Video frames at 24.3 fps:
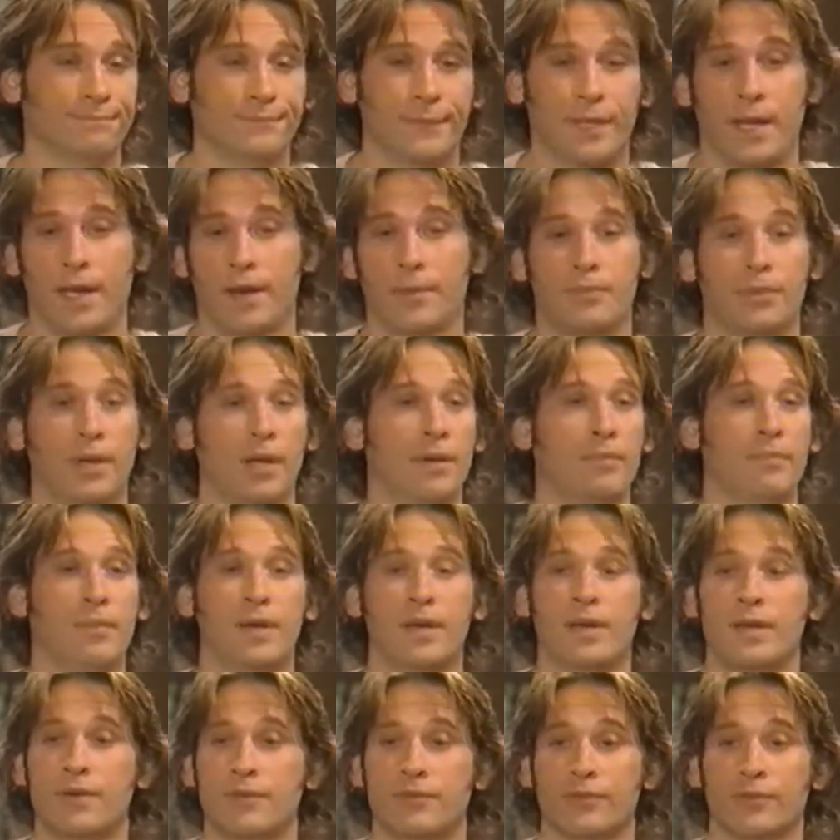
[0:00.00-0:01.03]
Can't blame
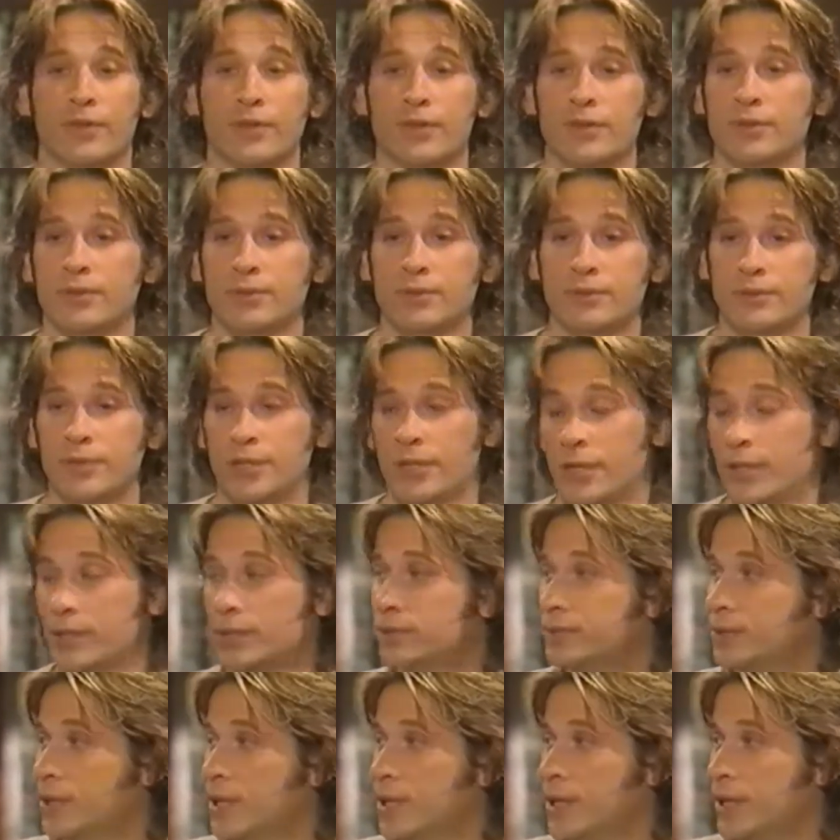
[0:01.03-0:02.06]
me for you, you know,
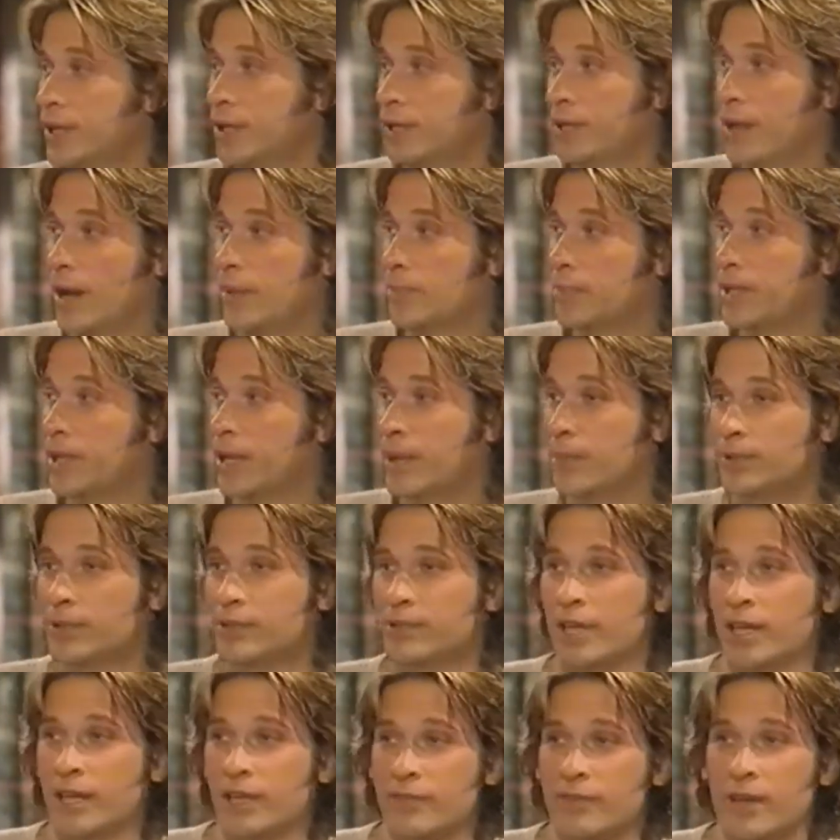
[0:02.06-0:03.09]
not being able to
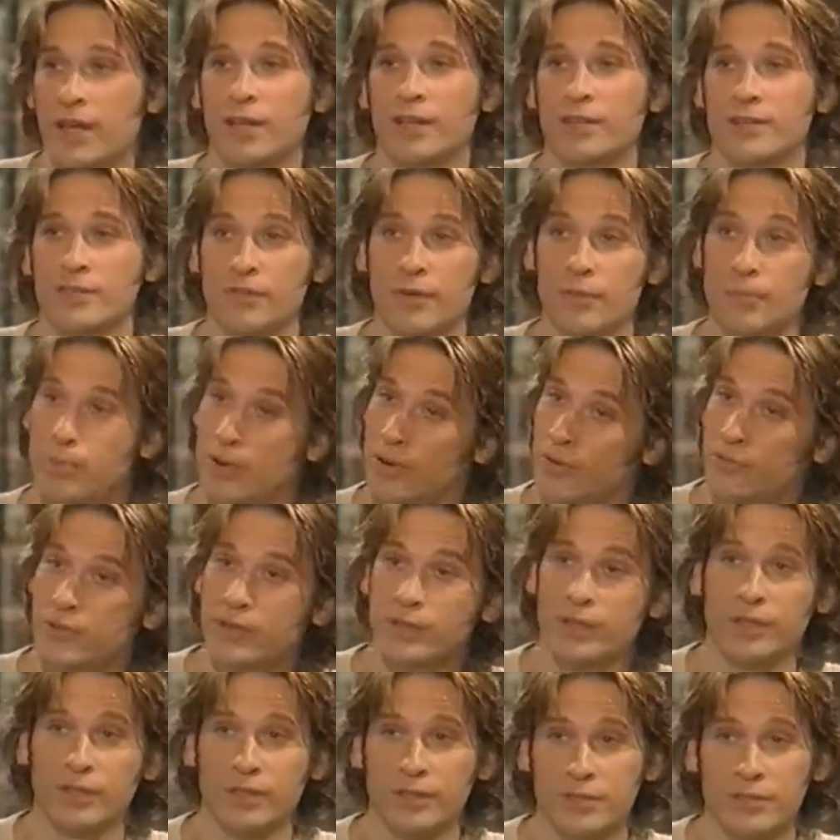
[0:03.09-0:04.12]
take advantage of a
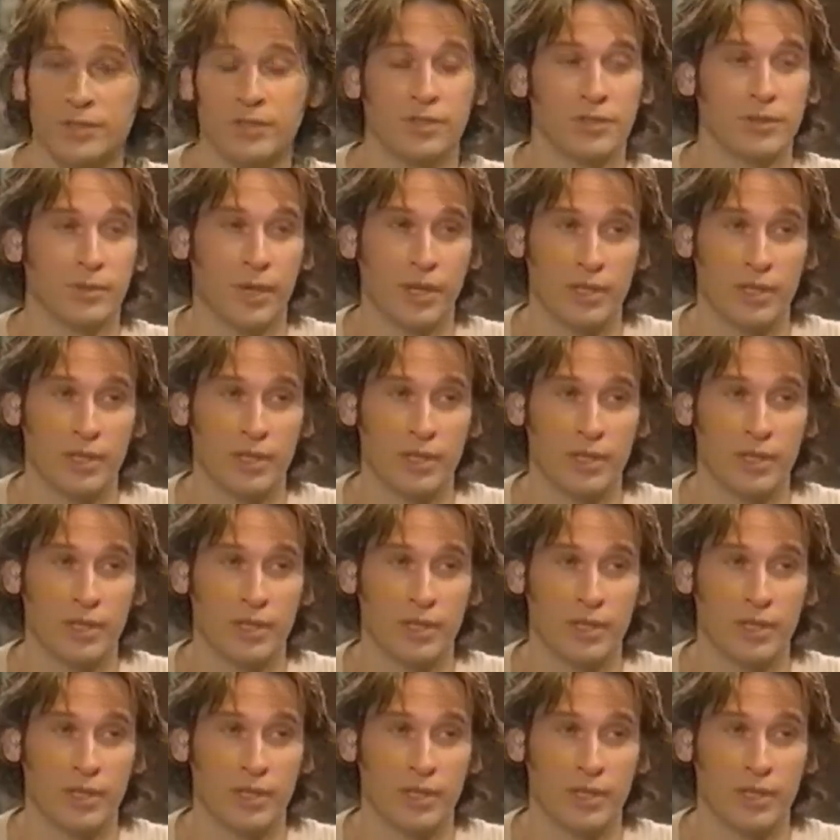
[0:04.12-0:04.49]
perfectly good situation.